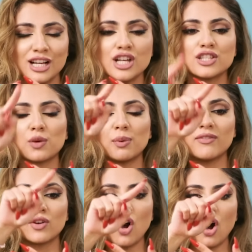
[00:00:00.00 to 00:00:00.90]
So
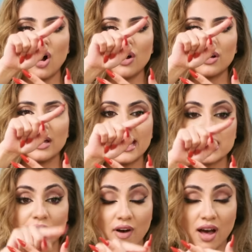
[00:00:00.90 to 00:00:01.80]
we've got his
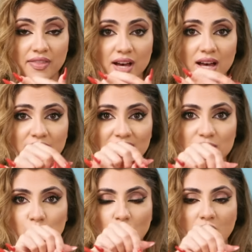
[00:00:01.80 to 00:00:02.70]
father,
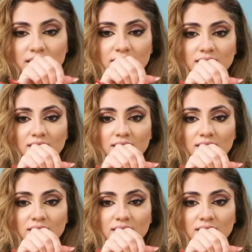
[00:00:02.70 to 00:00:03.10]
that's 1.